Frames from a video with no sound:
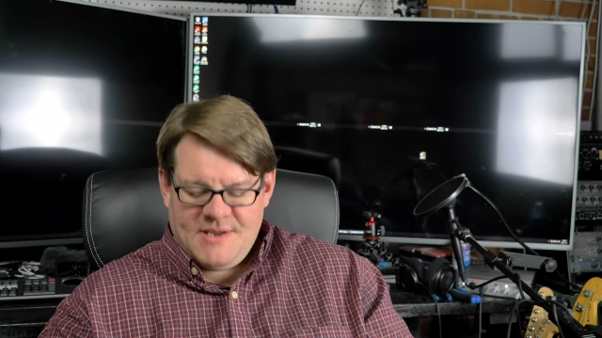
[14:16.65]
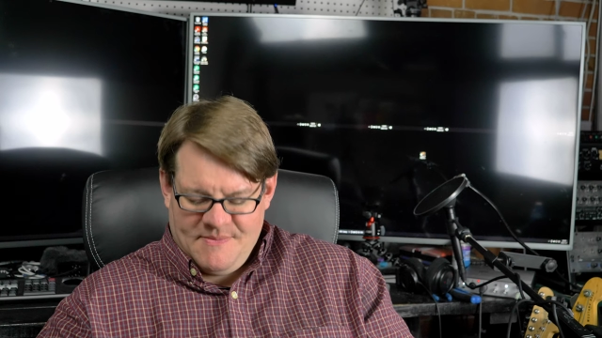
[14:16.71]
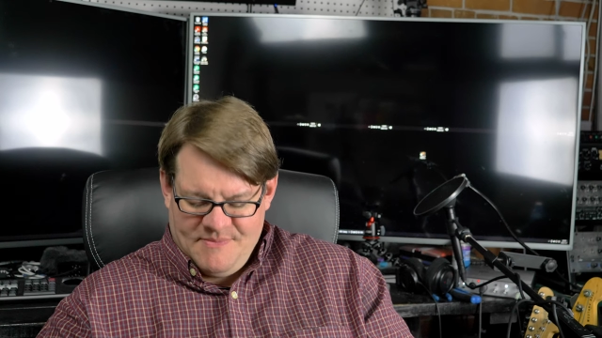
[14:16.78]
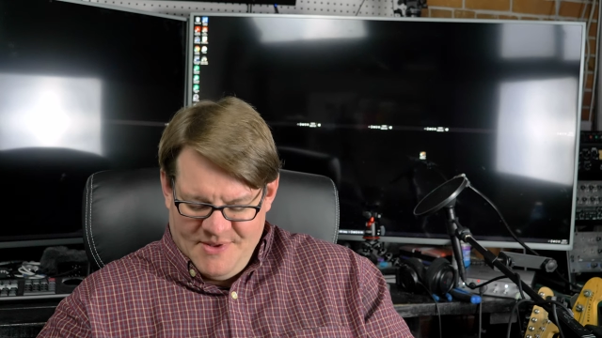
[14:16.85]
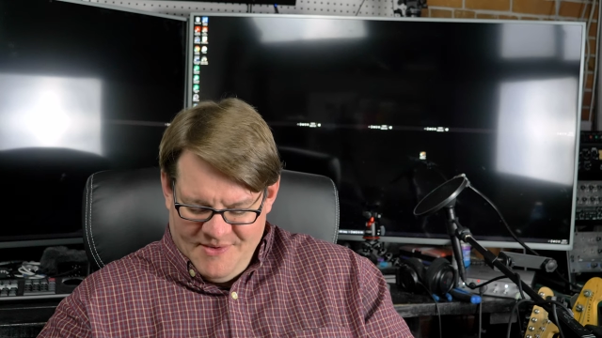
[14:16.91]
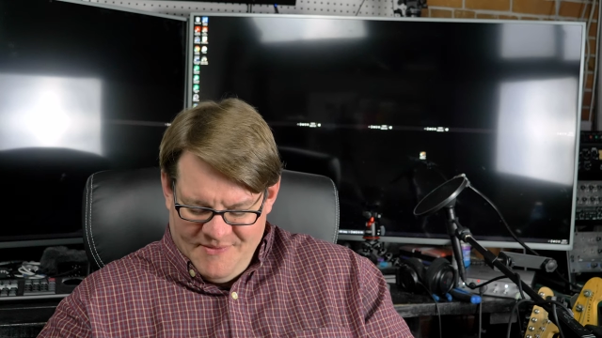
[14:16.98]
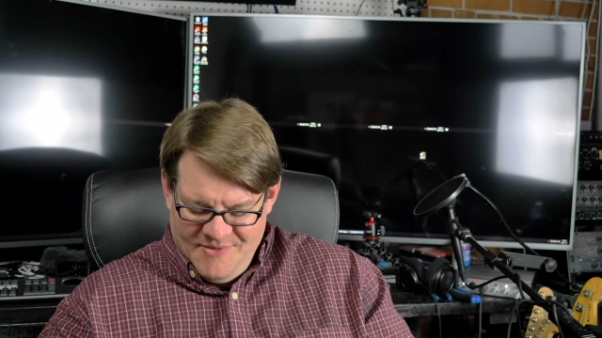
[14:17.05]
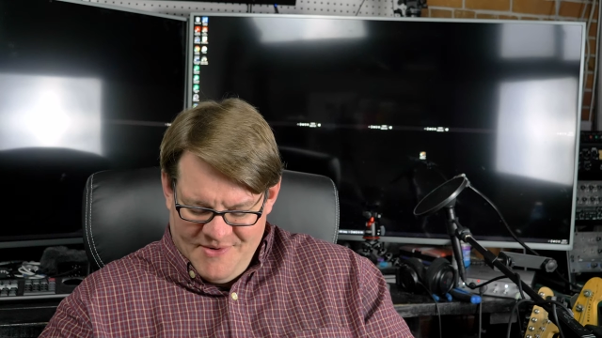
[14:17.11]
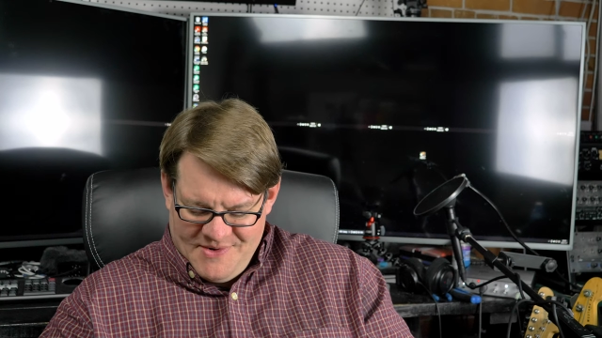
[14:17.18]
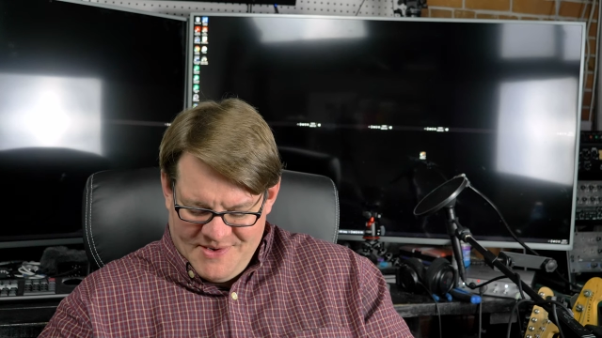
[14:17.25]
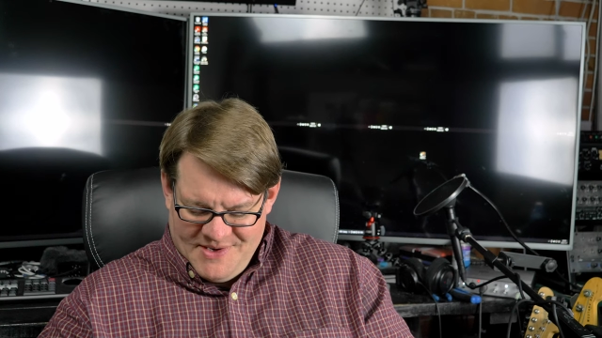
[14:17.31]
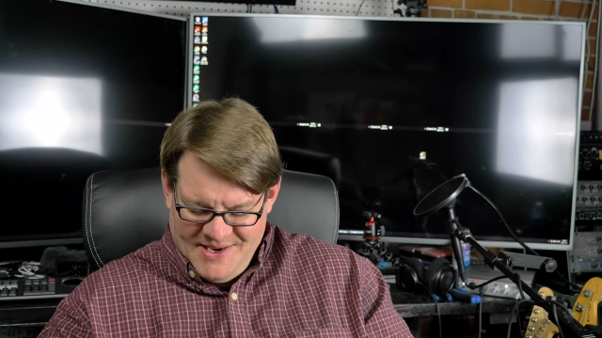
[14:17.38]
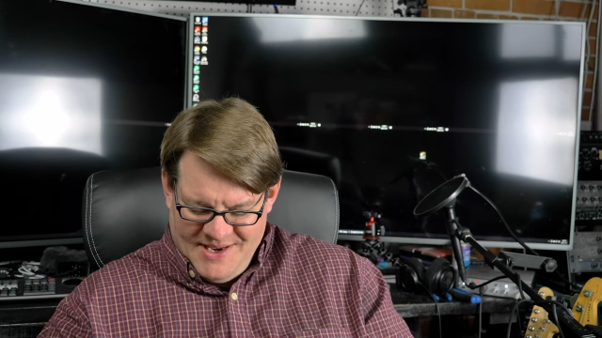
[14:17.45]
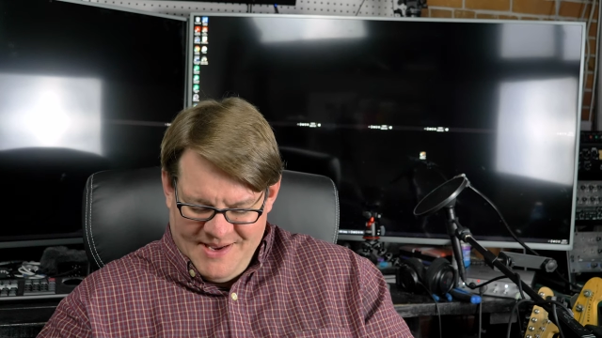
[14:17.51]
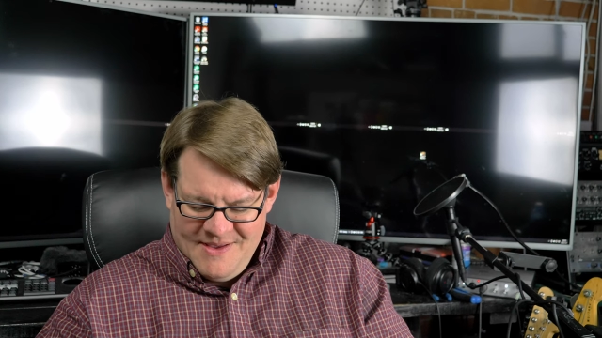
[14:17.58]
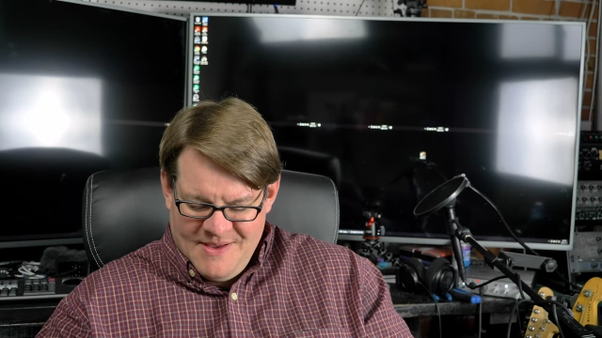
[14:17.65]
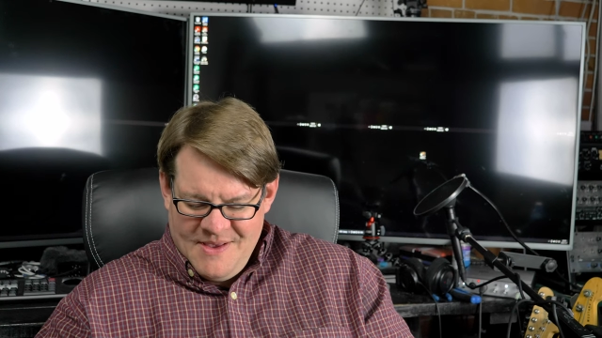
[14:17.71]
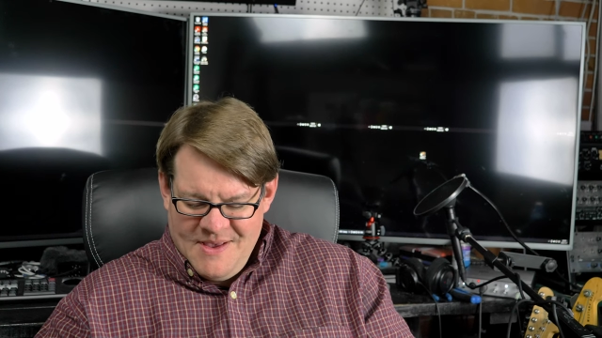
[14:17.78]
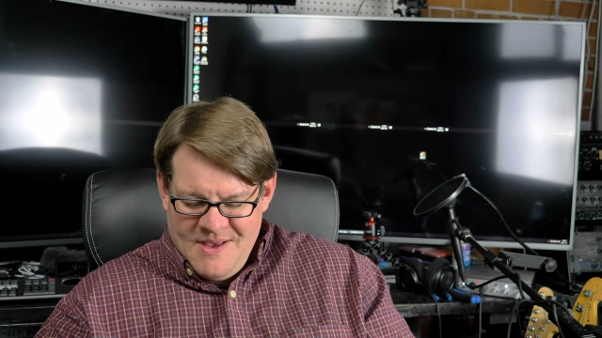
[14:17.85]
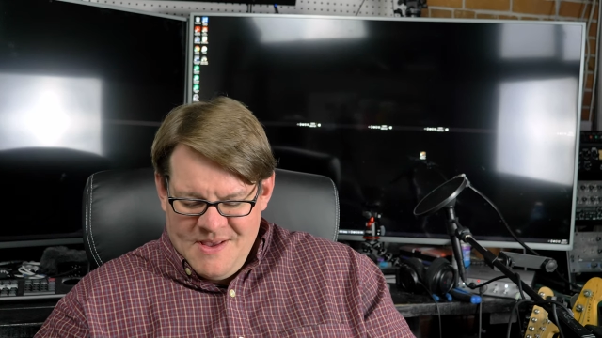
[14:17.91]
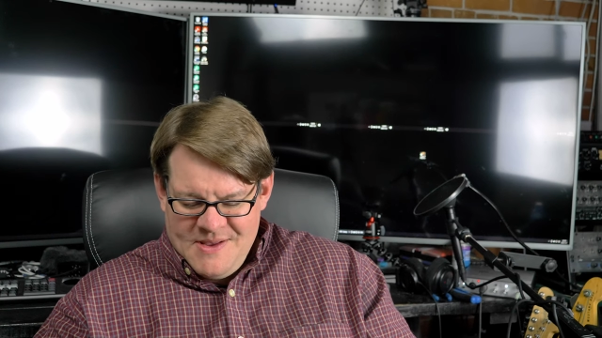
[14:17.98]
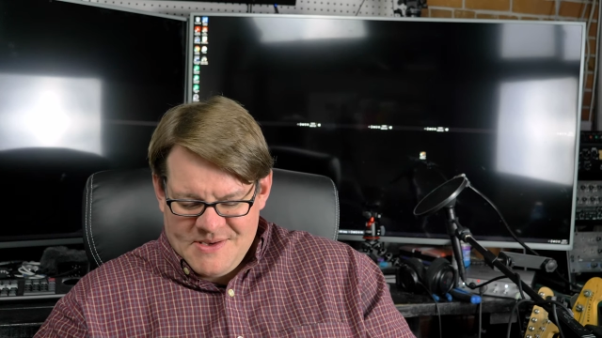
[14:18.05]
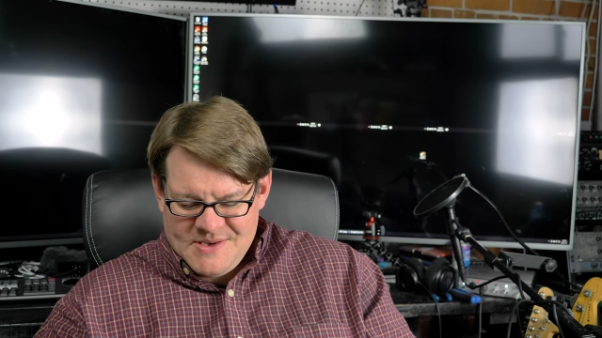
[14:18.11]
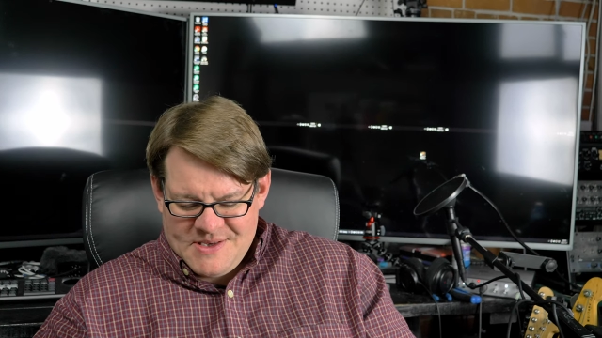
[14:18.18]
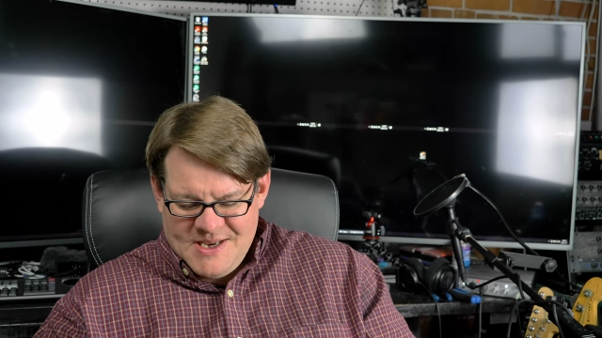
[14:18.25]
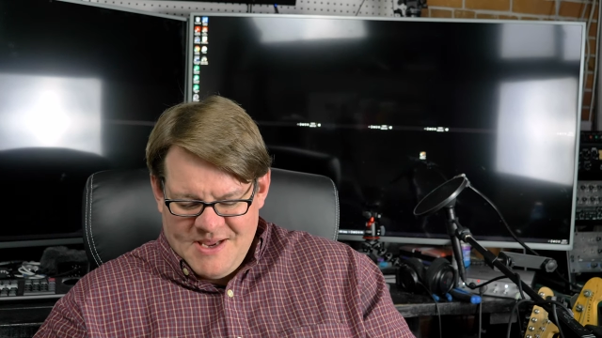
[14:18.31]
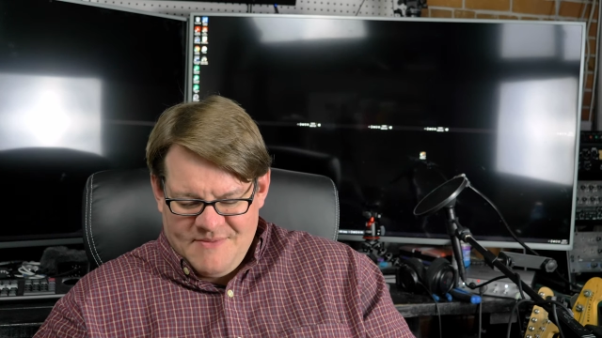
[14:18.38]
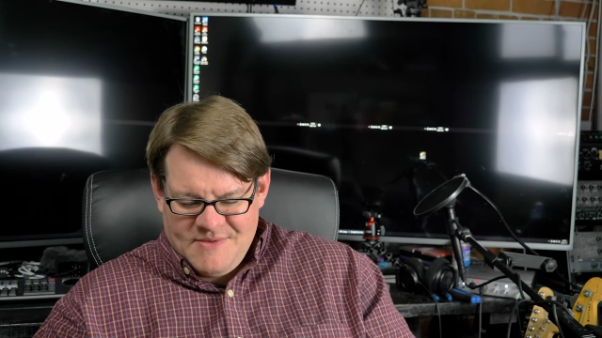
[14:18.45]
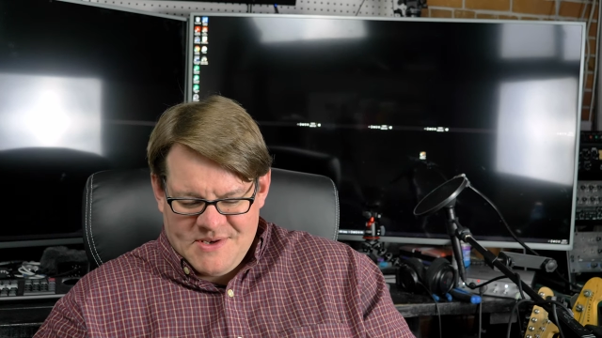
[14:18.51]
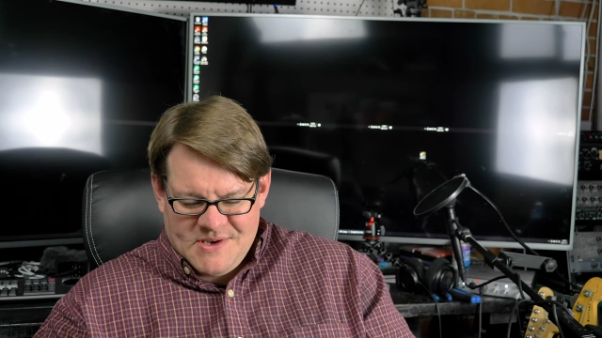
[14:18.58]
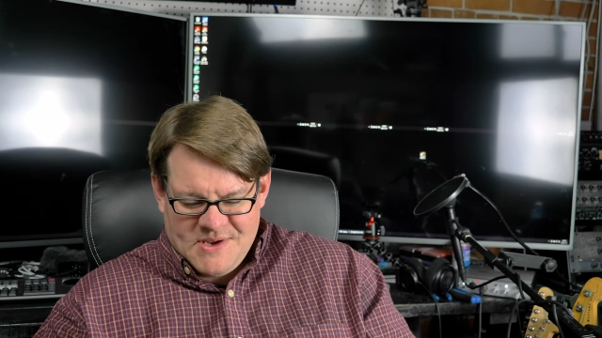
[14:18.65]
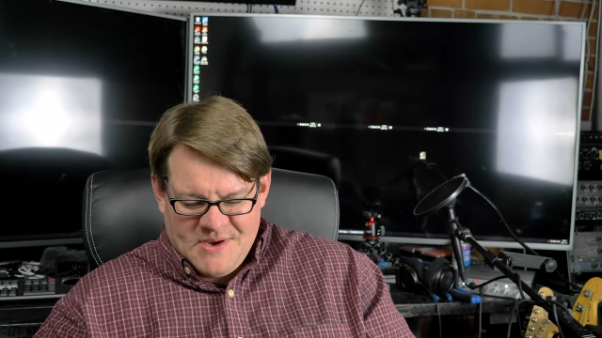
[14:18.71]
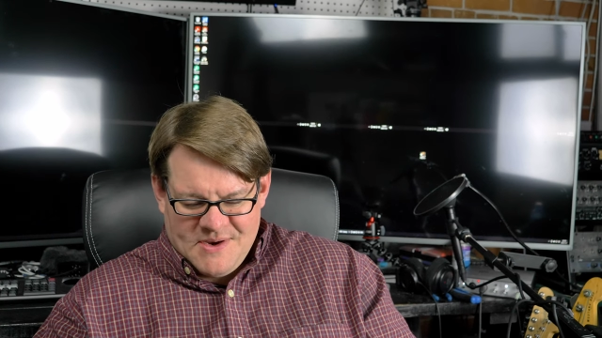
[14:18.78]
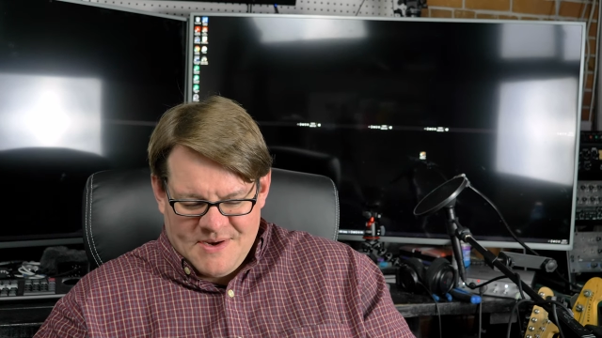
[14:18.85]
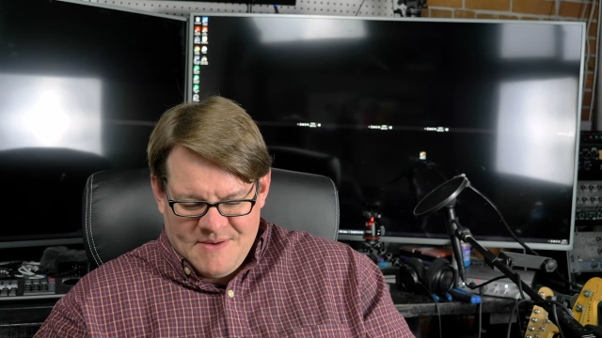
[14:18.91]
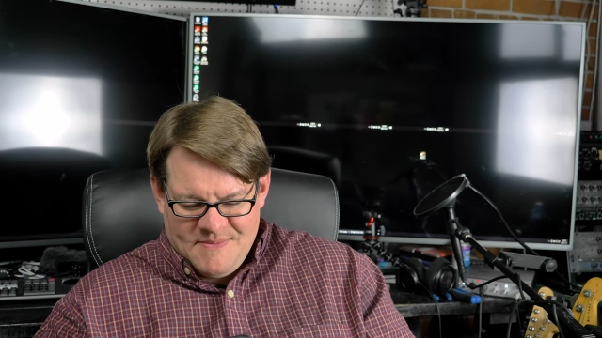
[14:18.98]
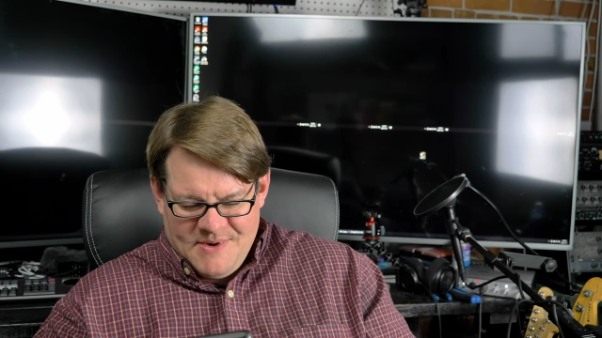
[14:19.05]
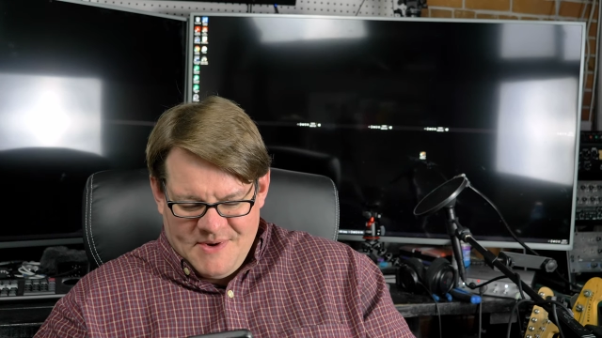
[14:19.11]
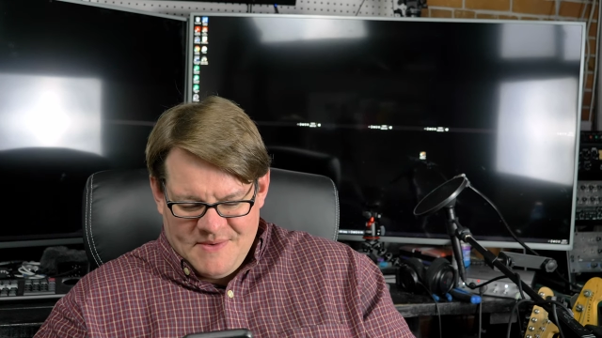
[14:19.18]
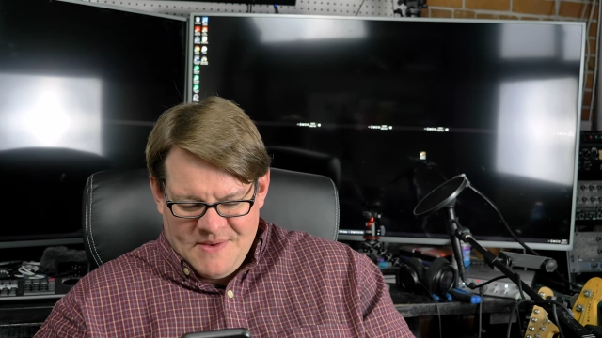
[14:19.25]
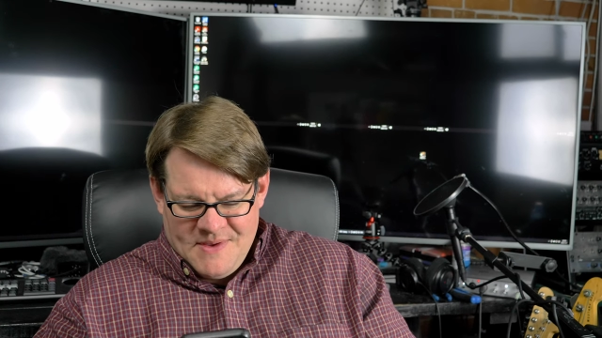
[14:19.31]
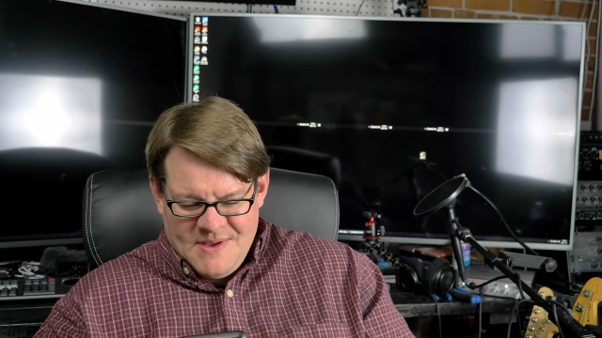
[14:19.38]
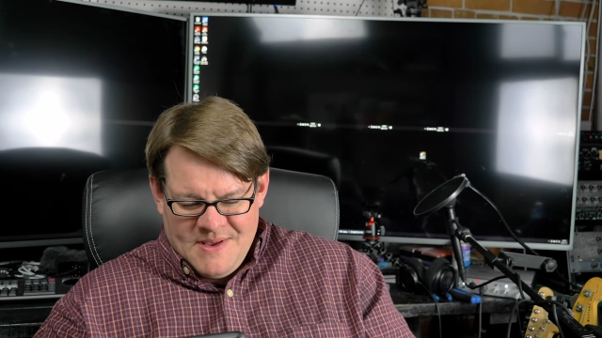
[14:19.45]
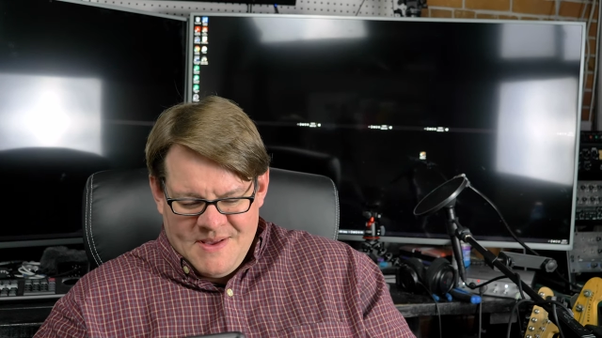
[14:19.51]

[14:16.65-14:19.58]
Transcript: something for today. Steven's talking about